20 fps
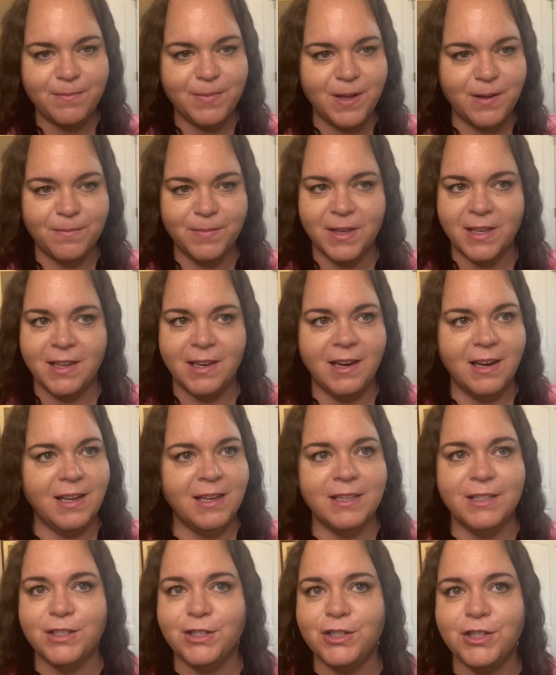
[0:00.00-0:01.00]
Pumpkin
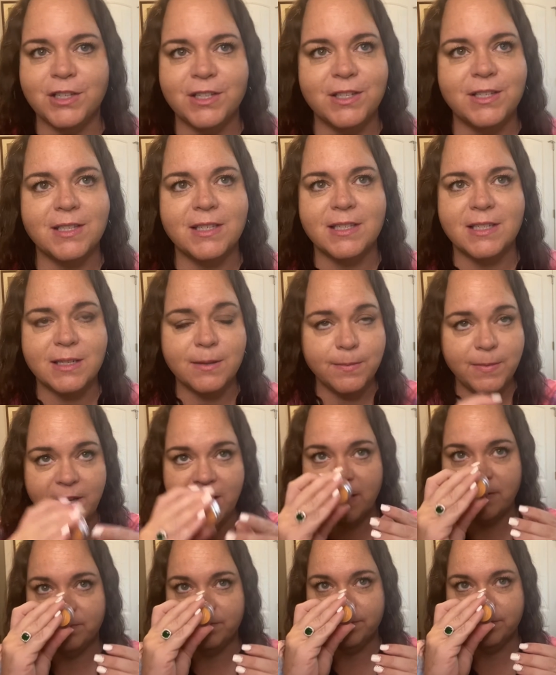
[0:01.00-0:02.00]
is just, to
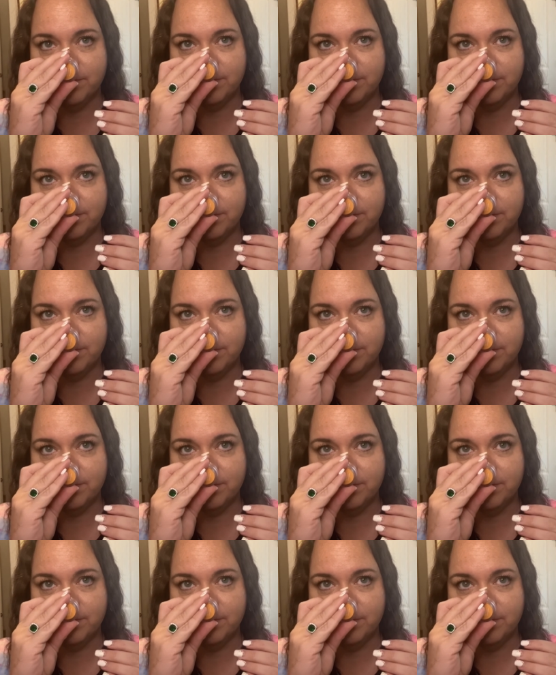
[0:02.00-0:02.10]
me,